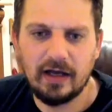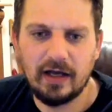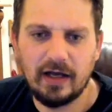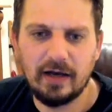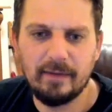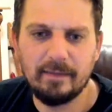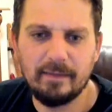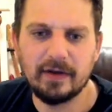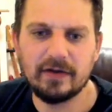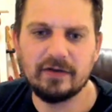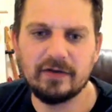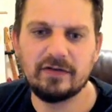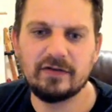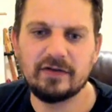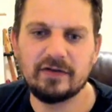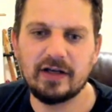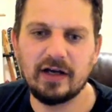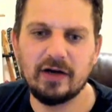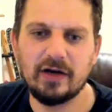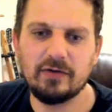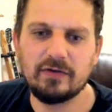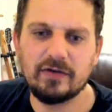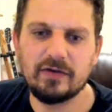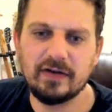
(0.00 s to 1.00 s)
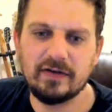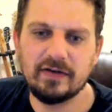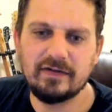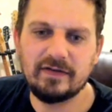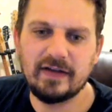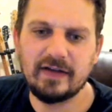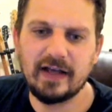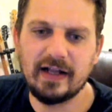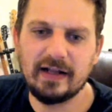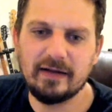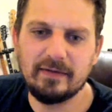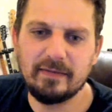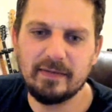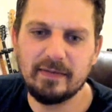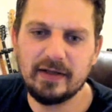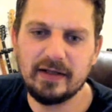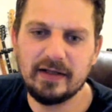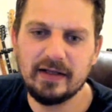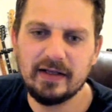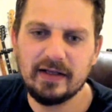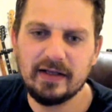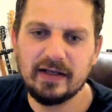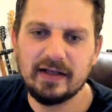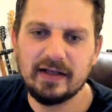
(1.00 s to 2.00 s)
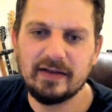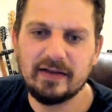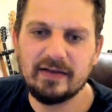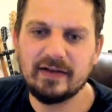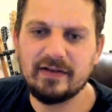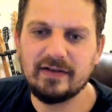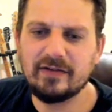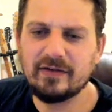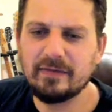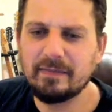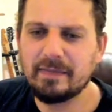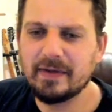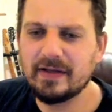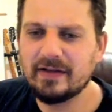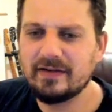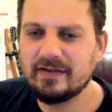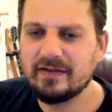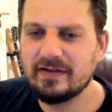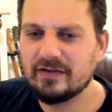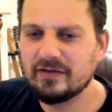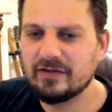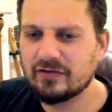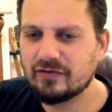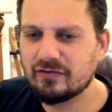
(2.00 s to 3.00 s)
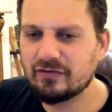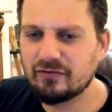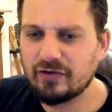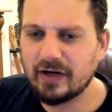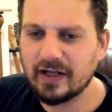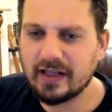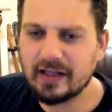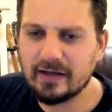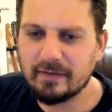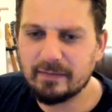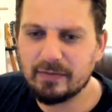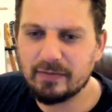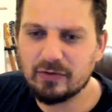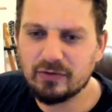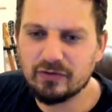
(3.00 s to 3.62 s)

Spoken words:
and my scout is telling me that he has the ability to strike the ball